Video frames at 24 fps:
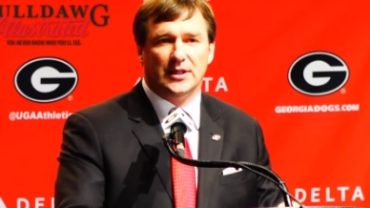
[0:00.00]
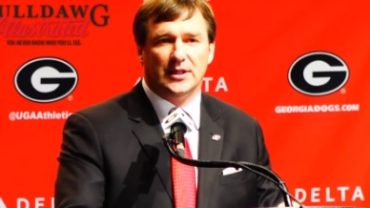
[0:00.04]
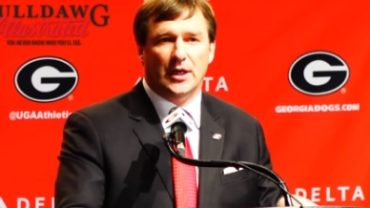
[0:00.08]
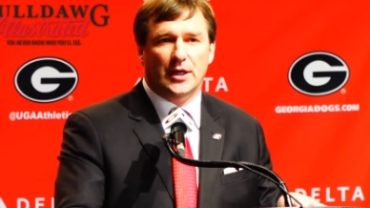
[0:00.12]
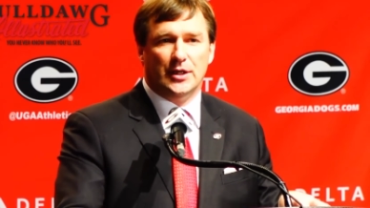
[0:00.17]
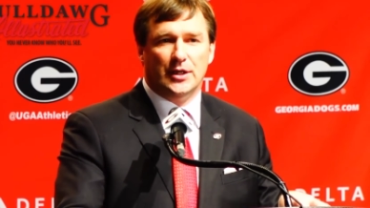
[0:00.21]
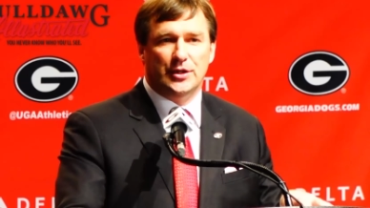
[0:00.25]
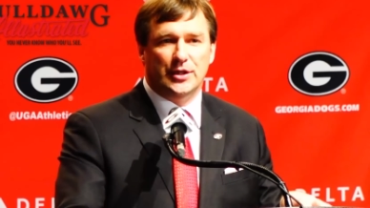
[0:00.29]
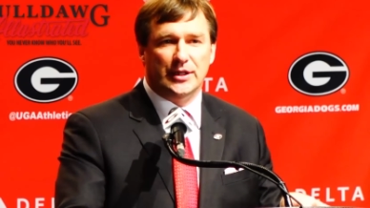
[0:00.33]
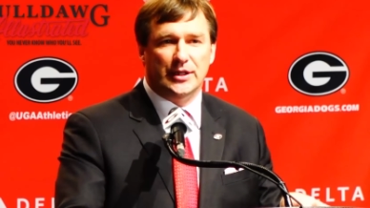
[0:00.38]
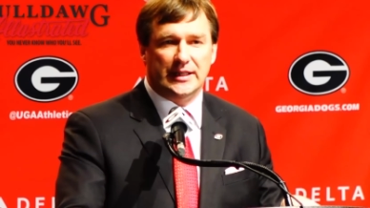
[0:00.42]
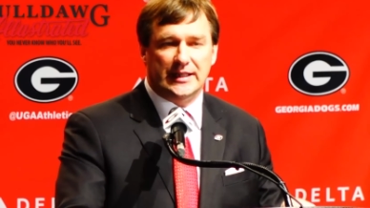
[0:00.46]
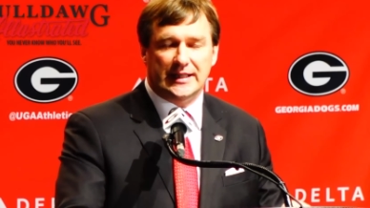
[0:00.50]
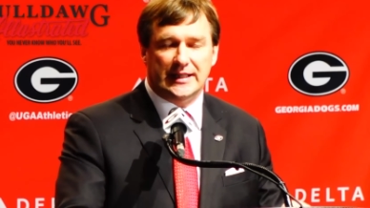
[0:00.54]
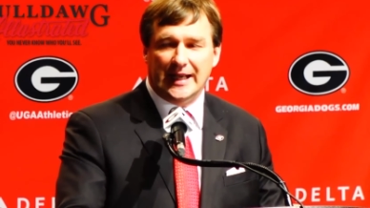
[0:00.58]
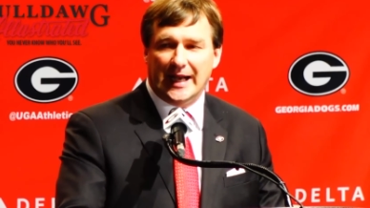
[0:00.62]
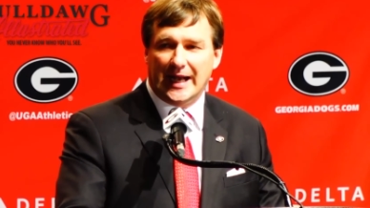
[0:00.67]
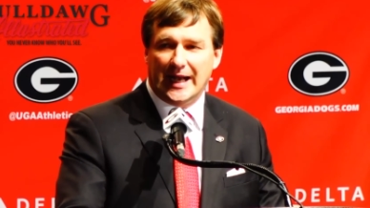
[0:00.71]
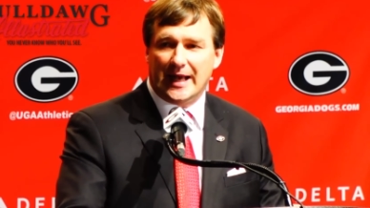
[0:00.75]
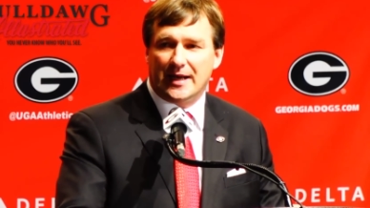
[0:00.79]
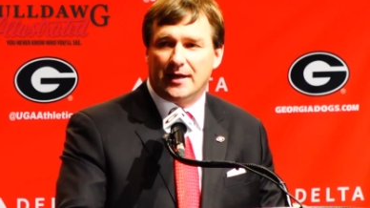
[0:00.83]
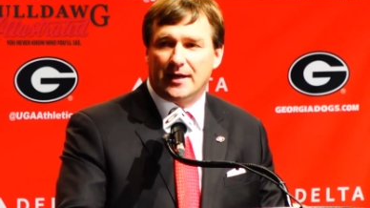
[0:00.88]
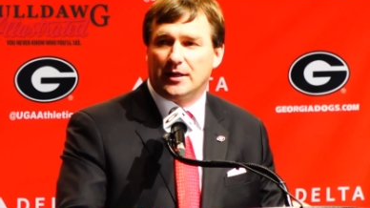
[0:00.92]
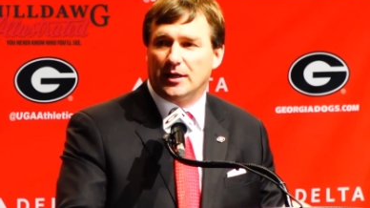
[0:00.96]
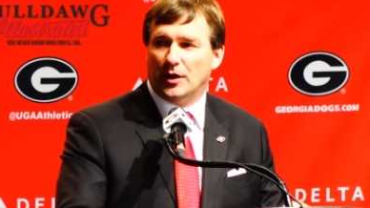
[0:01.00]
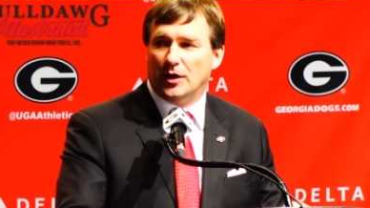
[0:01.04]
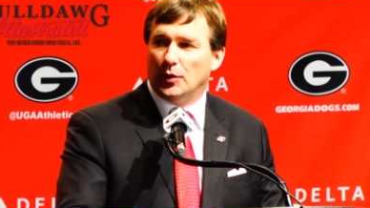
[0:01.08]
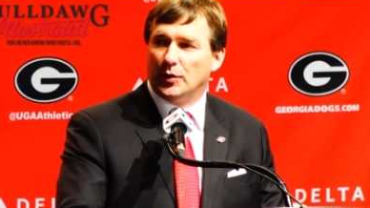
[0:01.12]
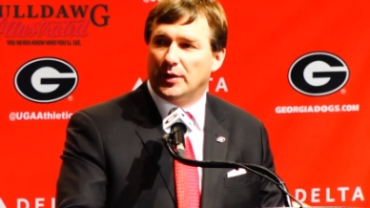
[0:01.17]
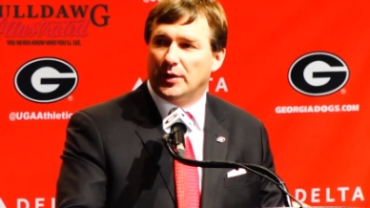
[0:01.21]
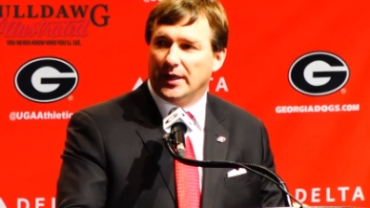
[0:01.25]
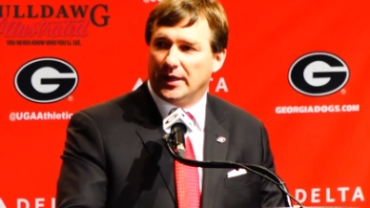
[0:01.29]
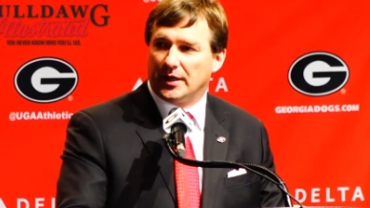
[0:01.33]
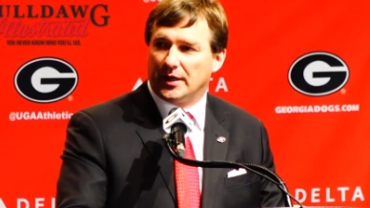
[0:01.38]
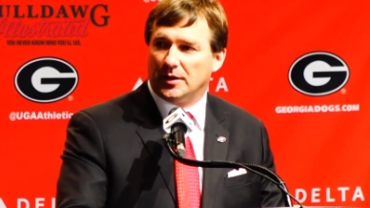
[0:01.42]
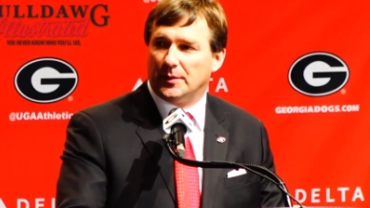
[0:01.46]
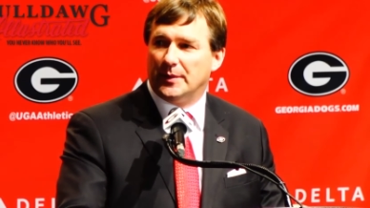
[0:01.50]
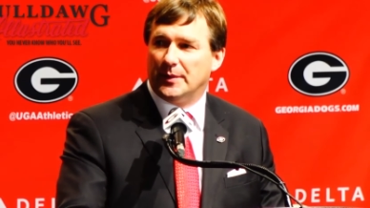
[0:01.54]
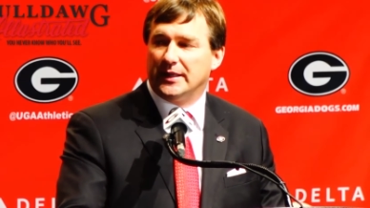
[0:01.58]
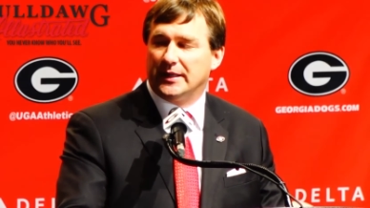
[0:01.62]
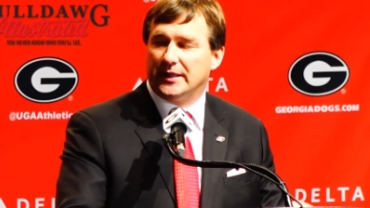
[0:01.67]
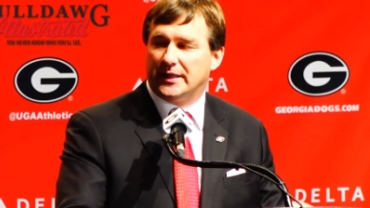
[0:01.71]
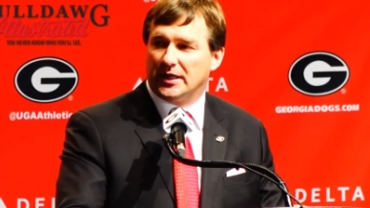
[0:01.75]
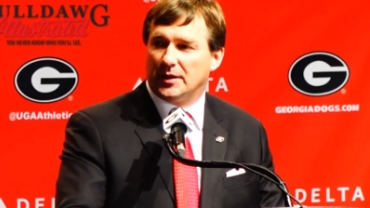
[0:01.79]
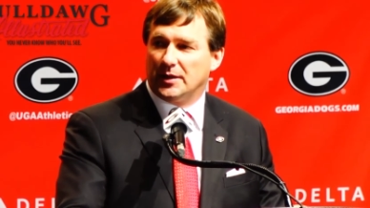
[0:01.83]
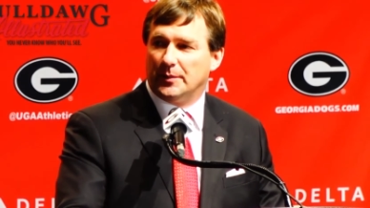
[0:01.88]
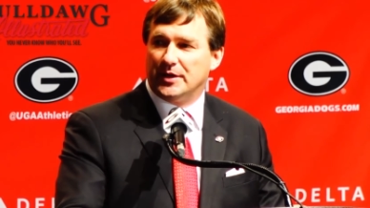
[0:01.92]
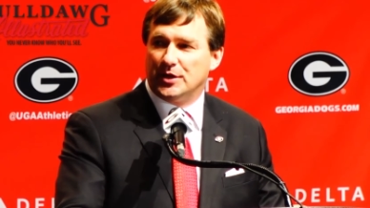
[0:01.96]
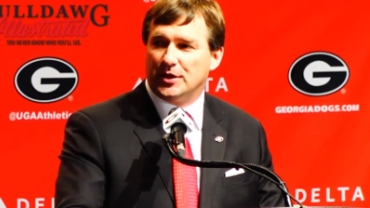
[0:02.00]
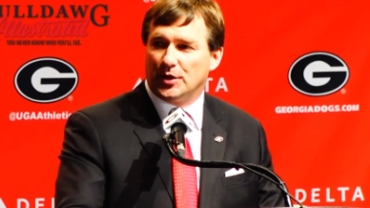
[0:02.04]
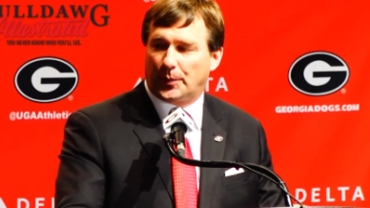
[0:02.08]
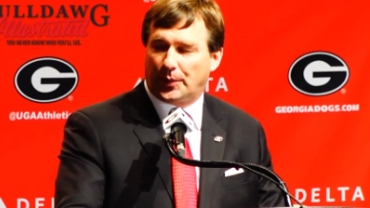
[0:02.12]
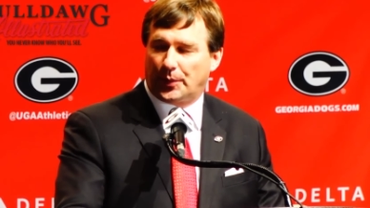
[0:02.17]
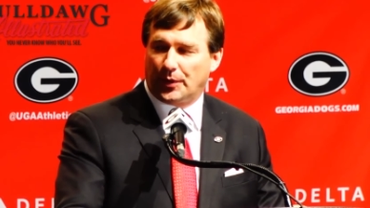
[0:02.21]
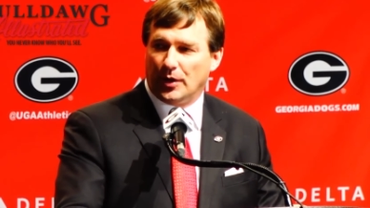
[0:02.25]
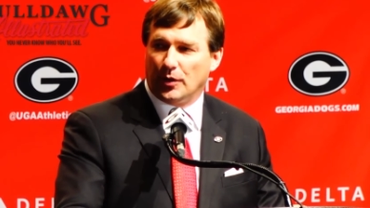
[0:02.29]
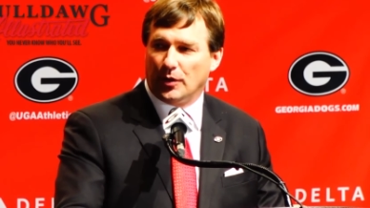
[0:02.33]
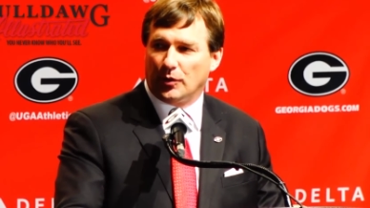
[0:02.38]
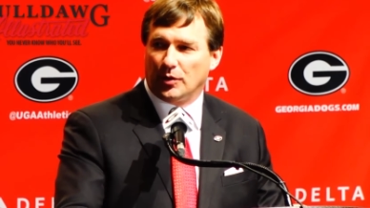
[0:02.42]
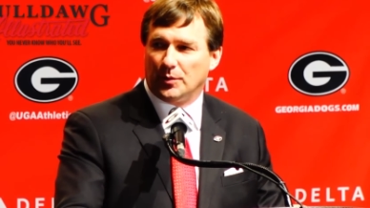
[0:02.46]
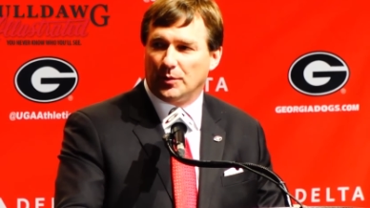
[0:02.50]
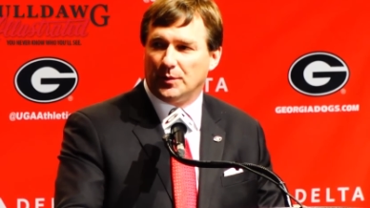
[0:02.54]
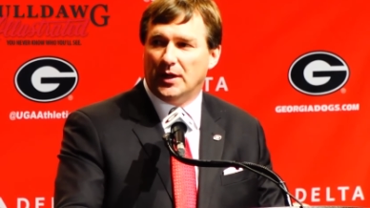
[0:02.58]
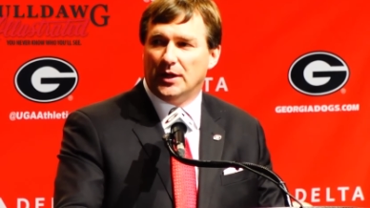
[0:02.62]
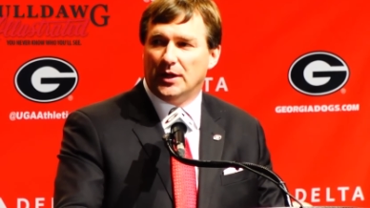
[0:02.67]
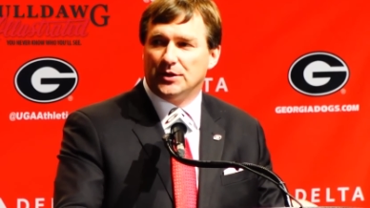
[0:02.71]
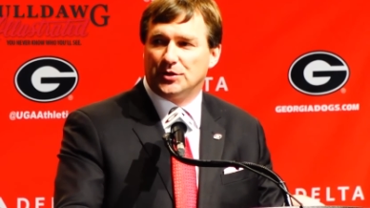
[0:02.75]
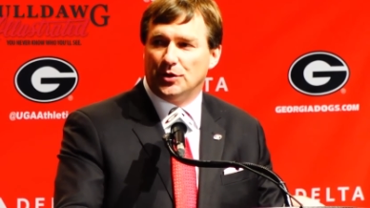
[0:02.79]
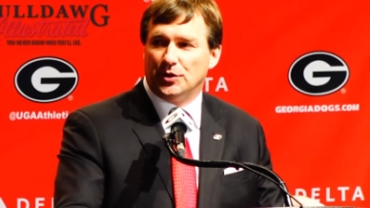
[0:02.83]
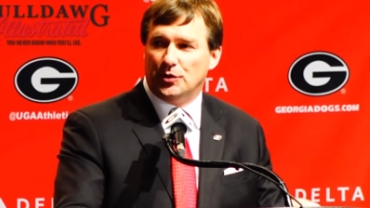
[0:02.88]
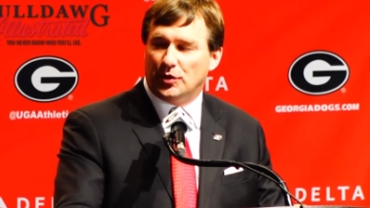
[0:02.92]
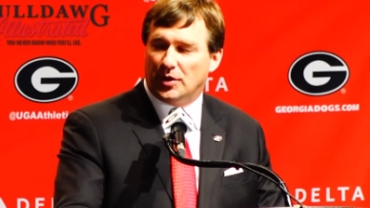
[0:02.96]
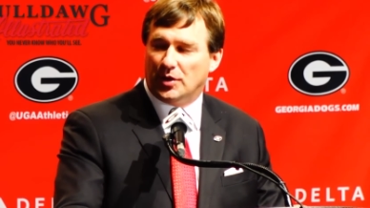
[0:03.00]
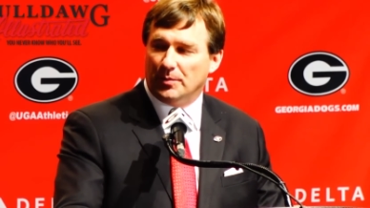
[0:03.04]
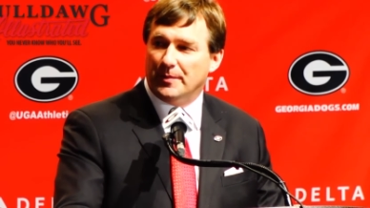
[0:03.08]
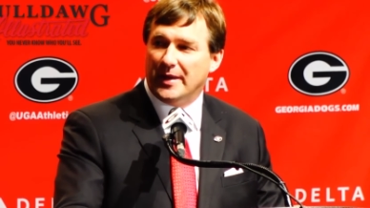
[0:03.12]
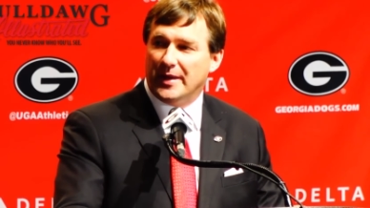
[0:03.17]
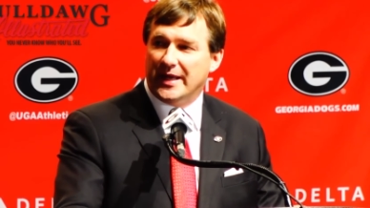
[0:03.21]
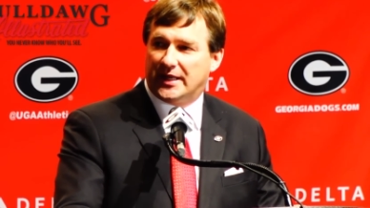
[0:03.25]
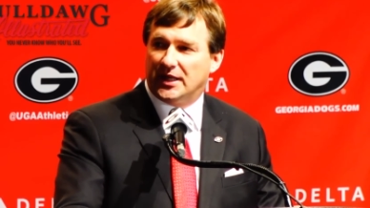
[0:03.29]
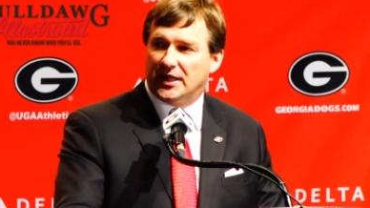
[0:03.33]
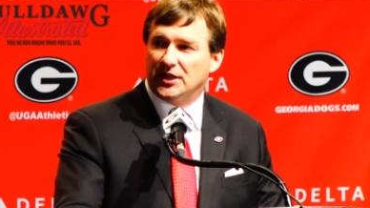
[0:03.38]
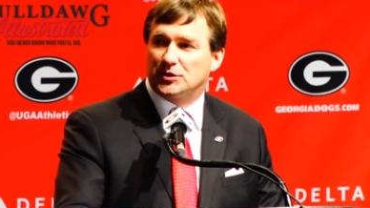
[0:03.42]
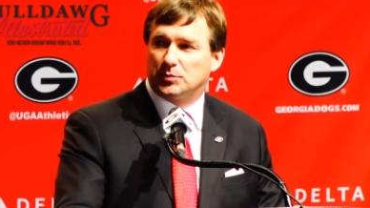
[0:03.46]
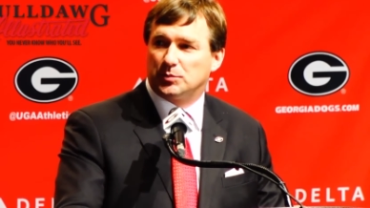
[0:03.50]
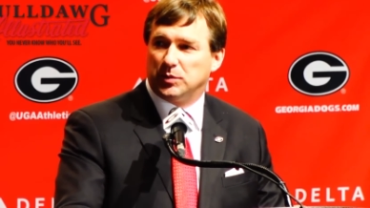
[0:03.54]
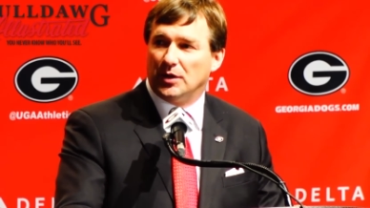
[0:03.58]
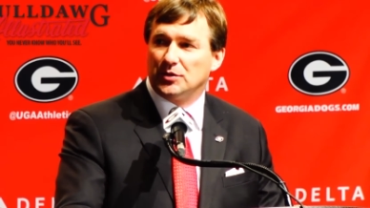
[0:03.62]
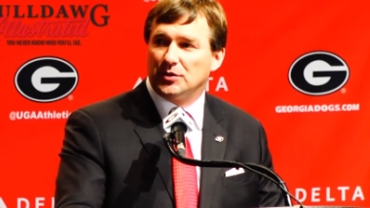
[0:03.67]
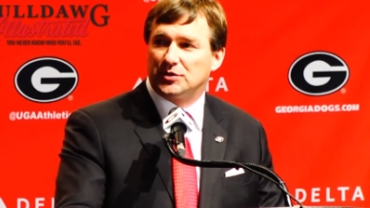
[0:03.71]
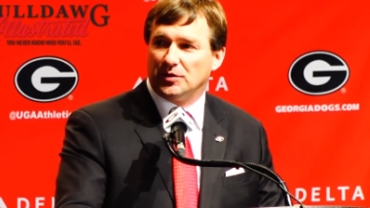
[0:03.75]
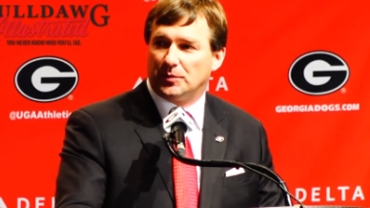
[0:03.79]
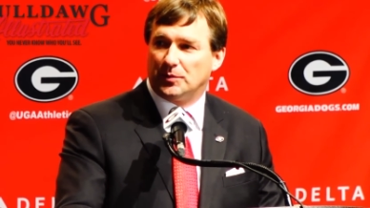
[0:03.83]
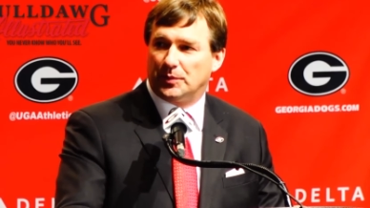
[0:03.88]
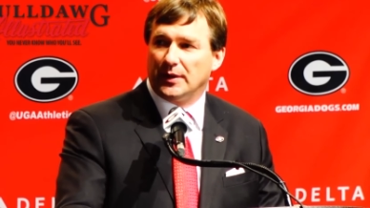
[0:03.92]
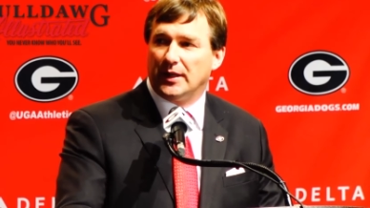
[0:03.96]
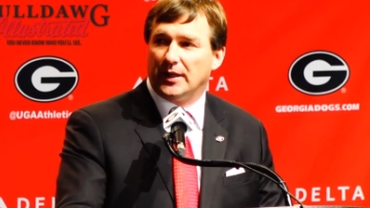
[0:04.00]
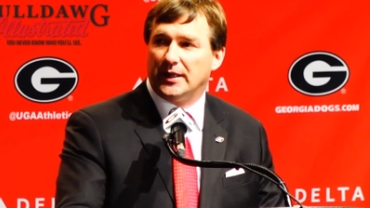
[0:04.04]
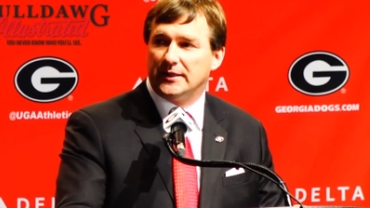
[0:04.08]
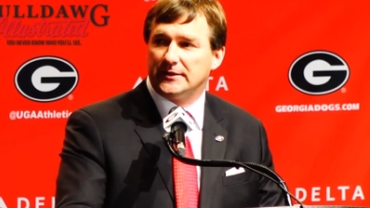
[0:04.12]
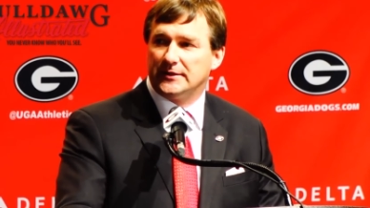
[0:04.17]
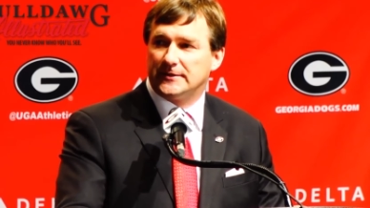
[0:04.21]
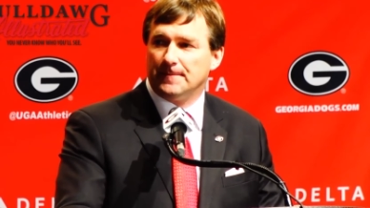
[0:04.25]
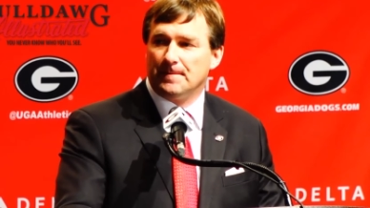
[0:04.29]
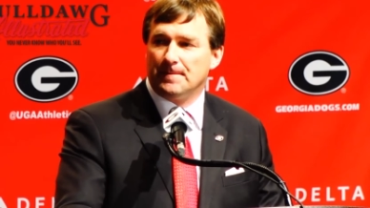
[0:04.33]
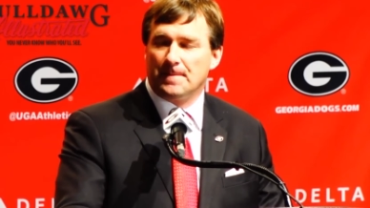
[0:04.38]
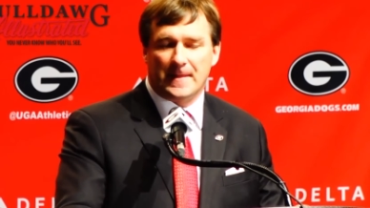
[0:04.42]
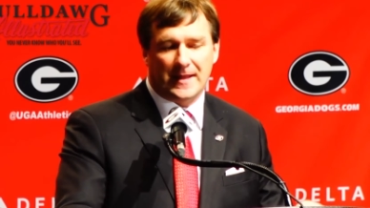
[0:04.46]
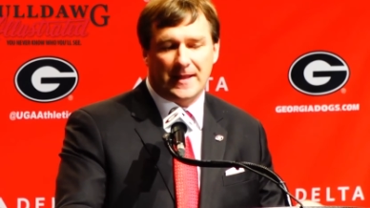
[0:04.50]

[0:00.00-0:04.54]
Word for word: You got to go get them and get them in your program so you can make explosive plays.